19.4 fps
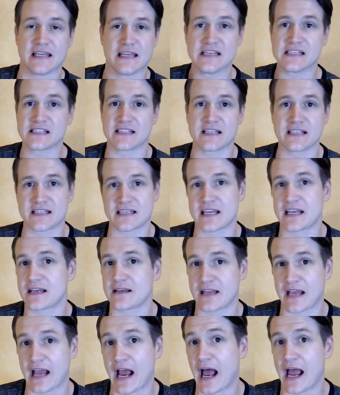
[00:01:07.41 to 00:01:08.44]
is this
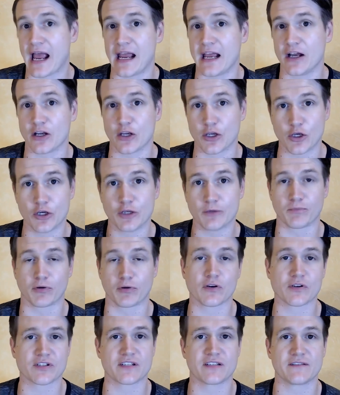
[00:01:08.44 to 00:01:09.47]
guy a good
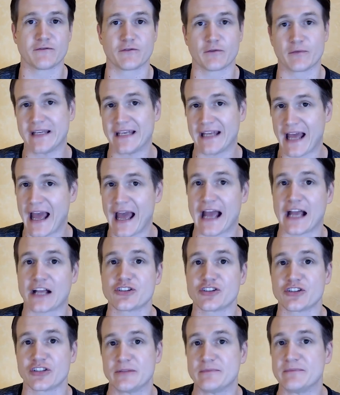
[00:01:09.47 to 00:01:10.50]
person for me to
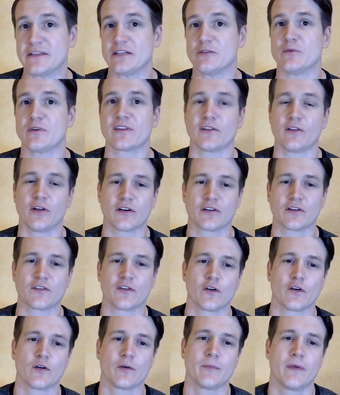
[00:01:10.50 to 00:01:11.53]
actually be with long
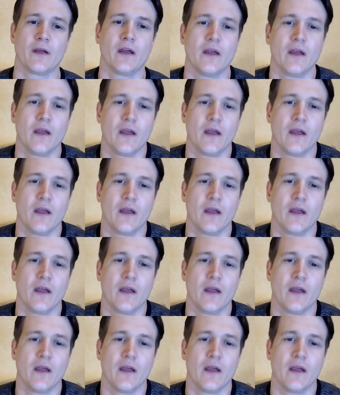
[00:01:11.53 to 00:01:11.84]
term,